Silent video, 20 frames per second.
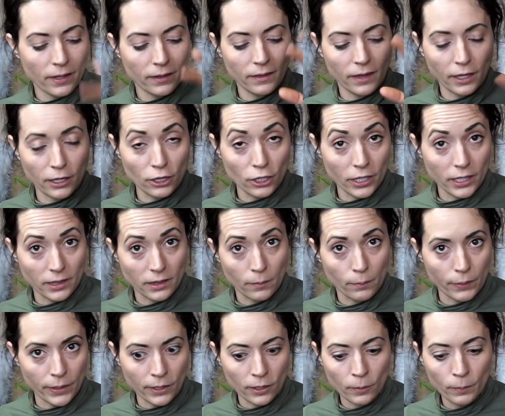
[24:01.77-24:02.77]
and like look at the
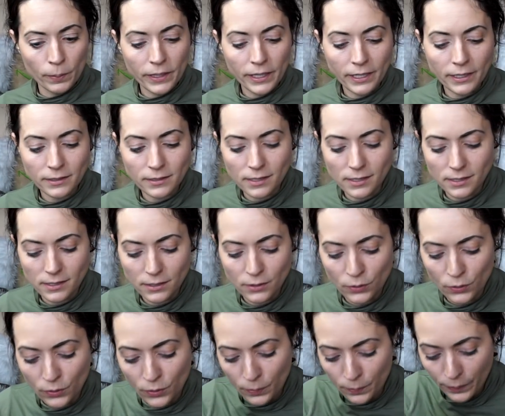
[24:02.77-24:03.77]
bigger plants
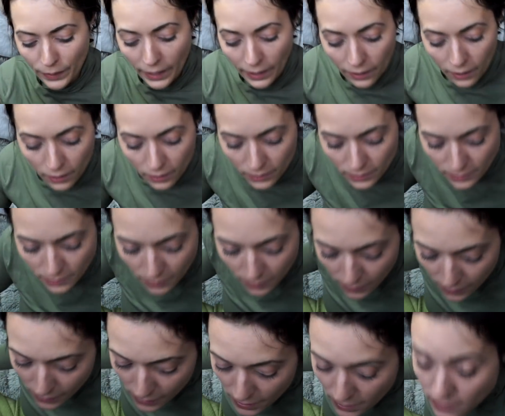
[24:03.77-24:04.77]
to compare and
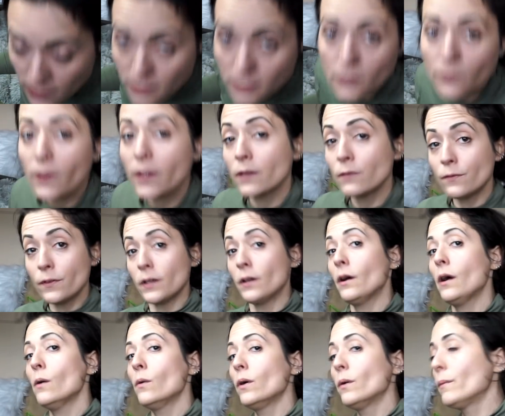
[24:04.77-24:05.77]
see if I can figure
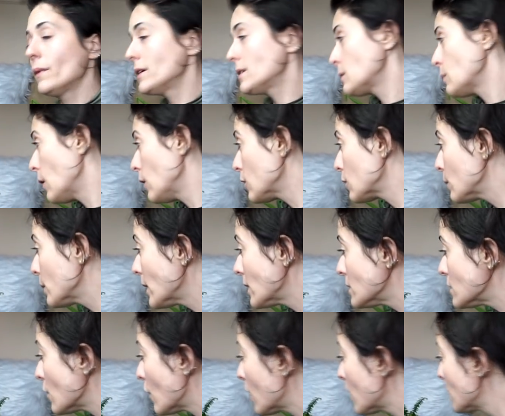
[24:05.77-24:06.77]
out what my smaller
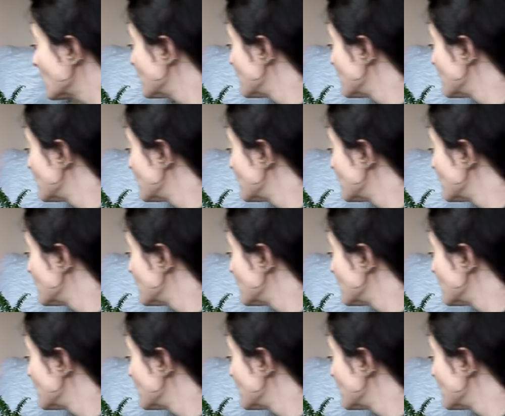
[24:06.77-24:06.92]
plants are.